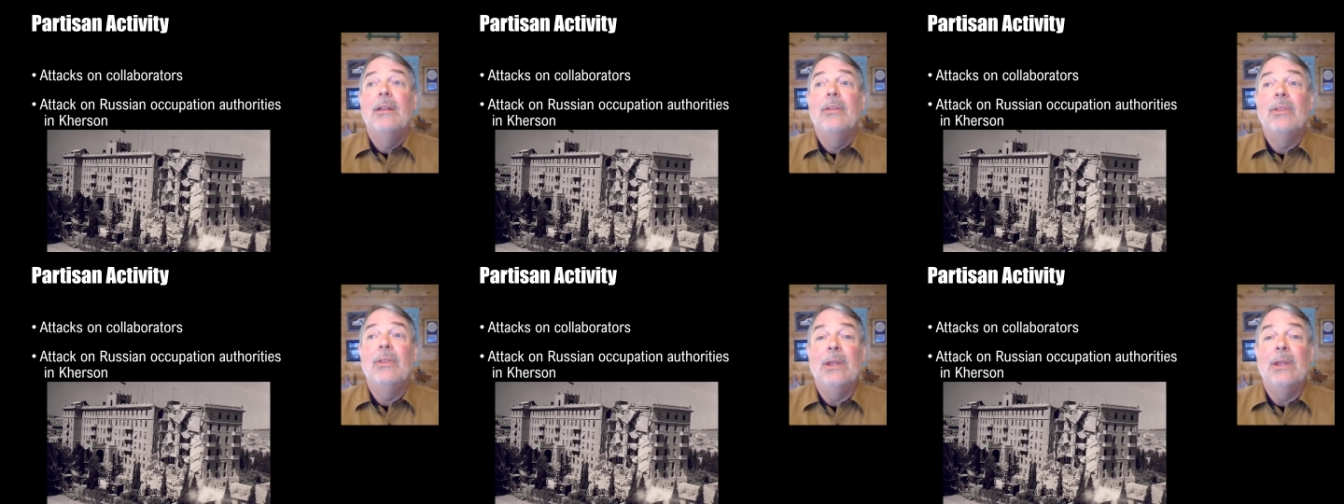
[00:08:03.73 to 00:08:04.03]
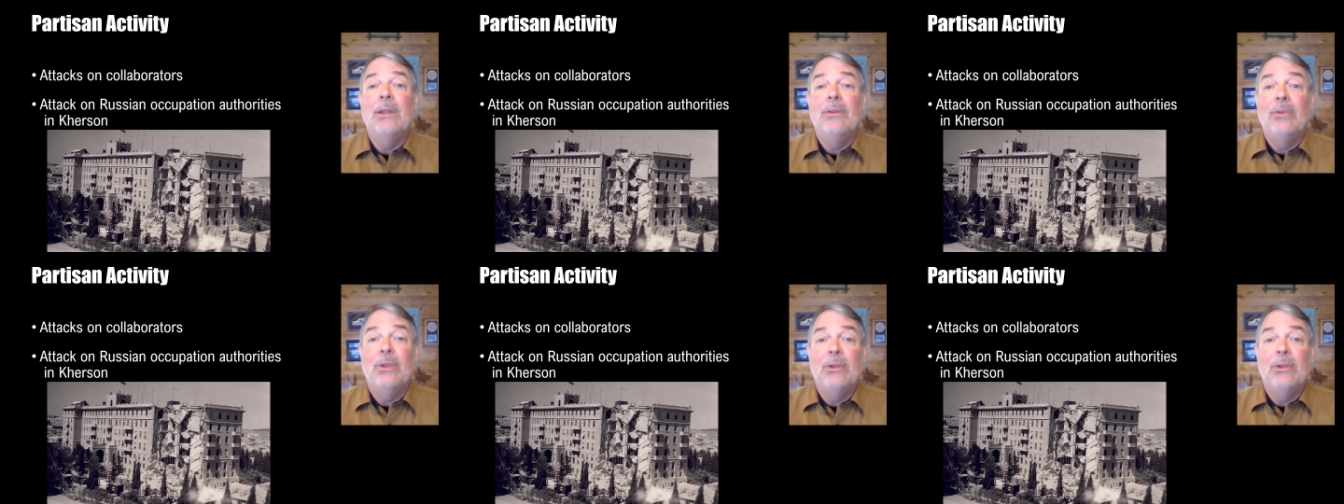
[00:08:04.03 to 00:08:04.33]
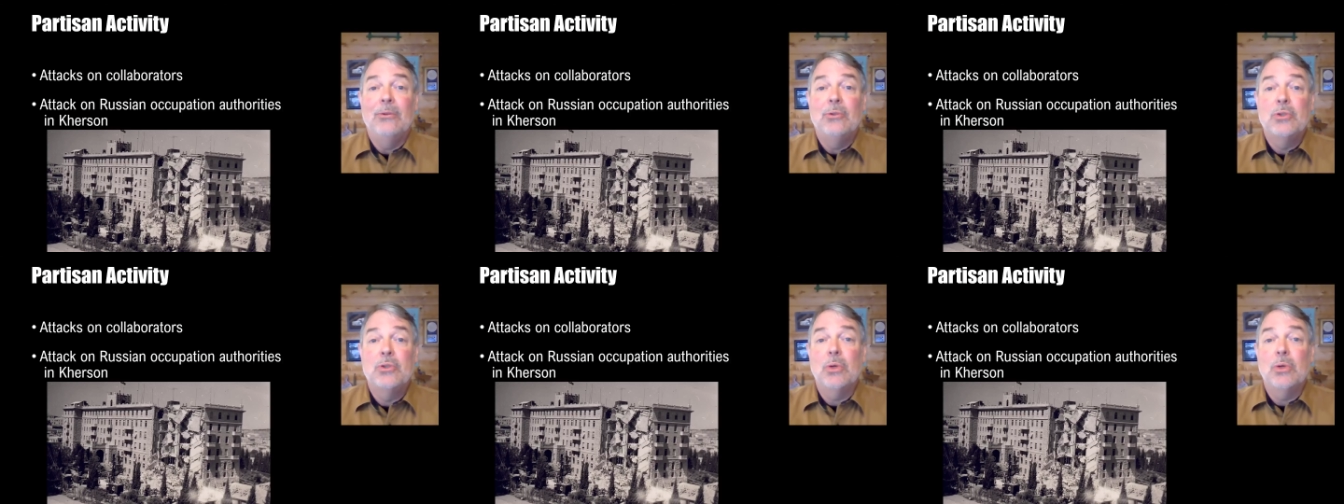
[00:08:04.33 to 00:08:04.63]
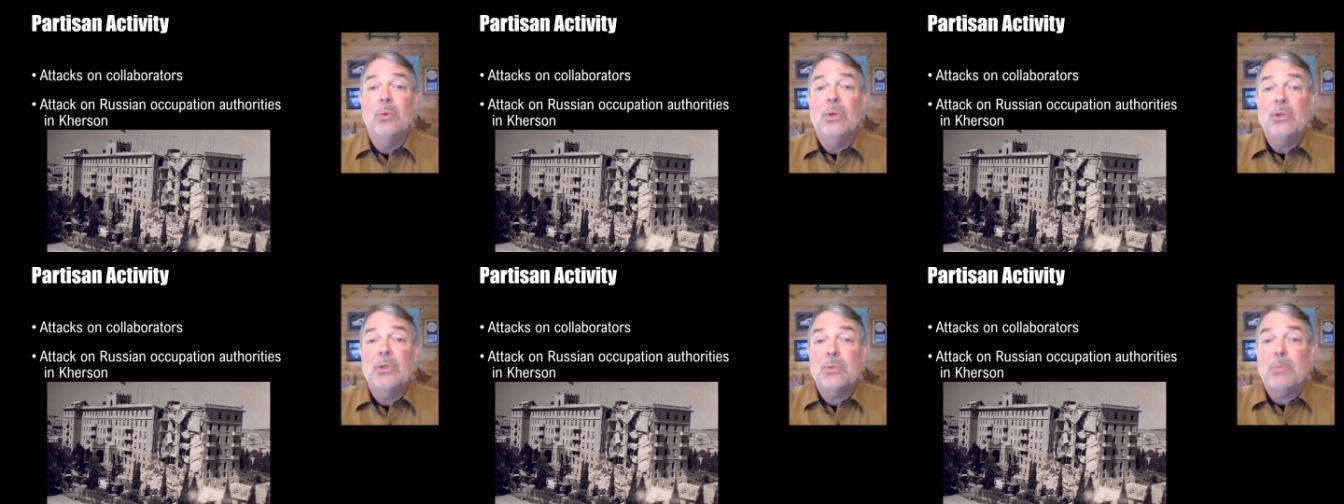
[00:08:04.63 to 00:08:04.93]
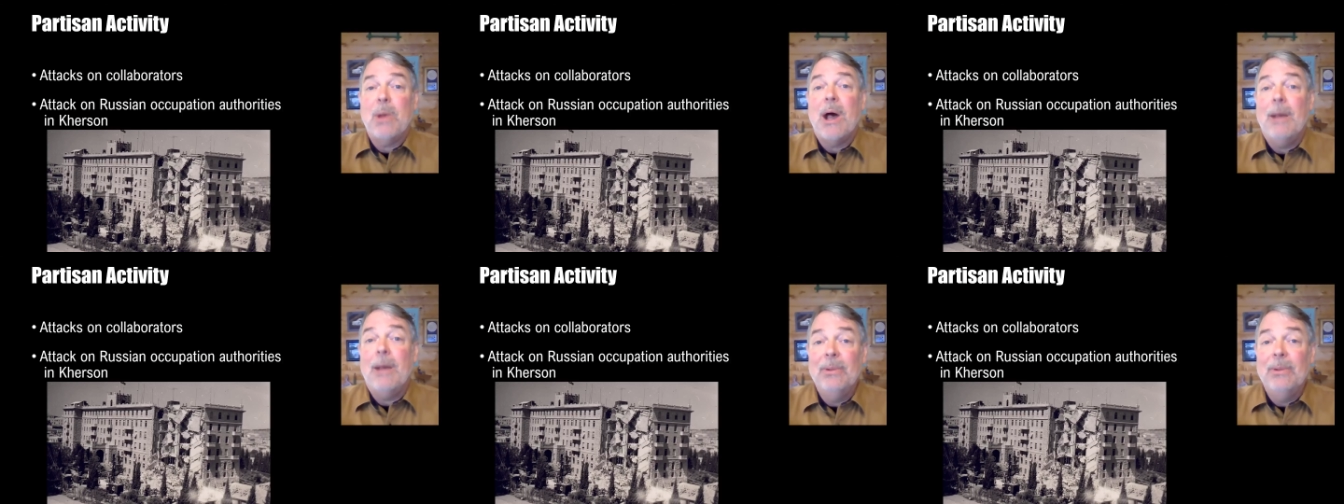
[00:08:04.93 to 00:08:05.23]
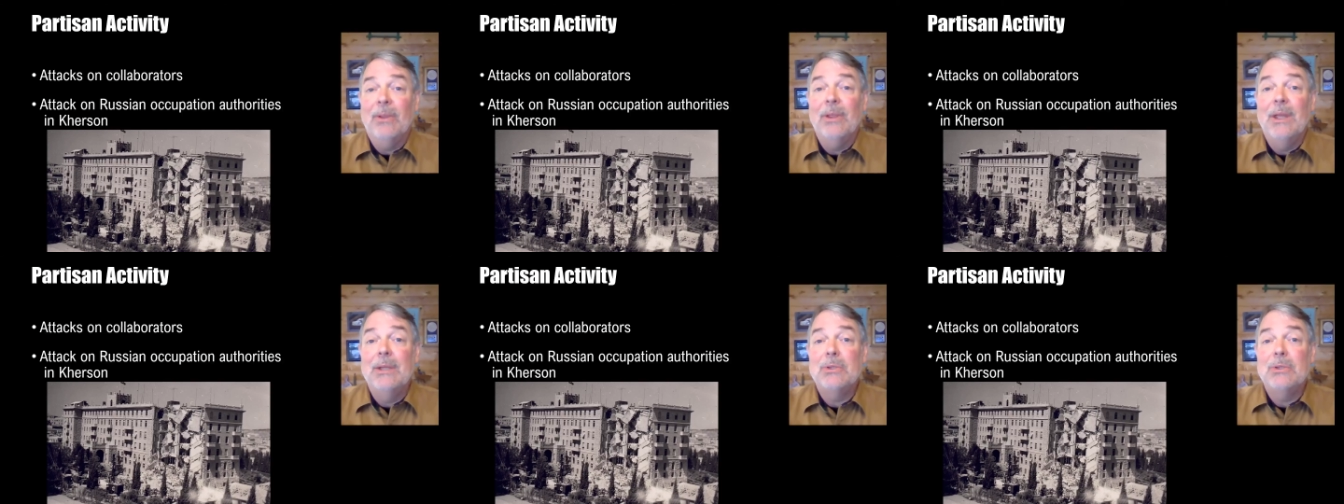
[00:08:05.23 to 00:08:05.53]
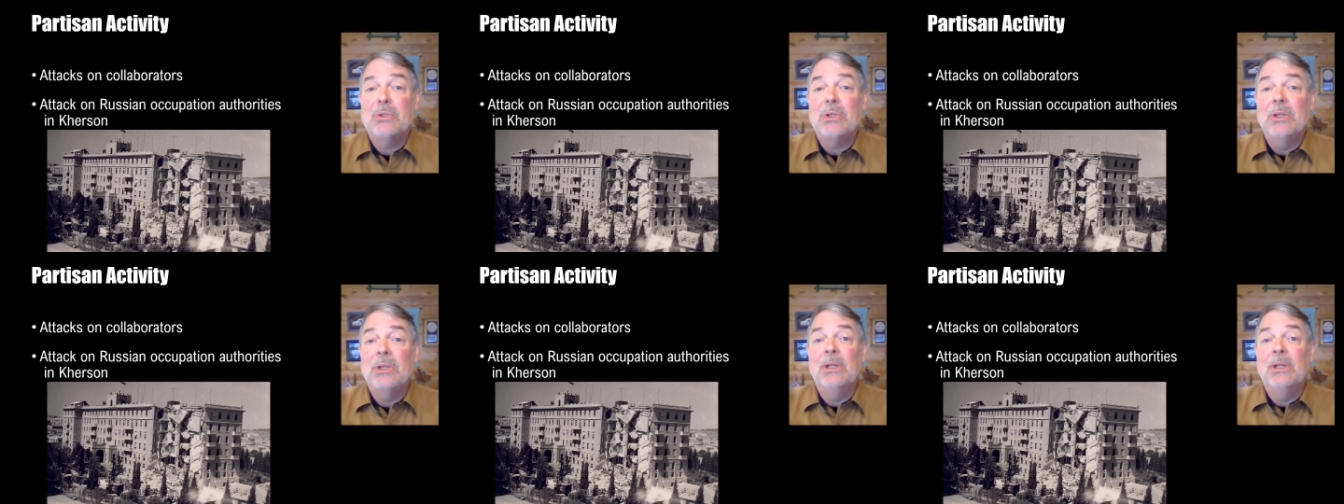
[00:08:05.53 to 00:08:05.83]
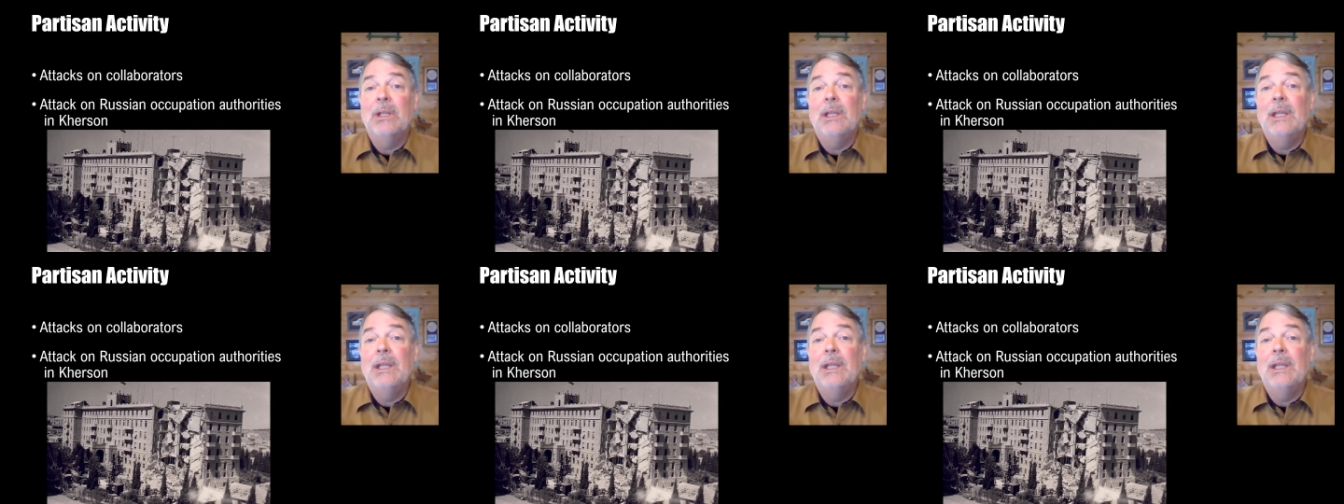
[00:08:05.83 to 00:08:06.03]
the Jewish population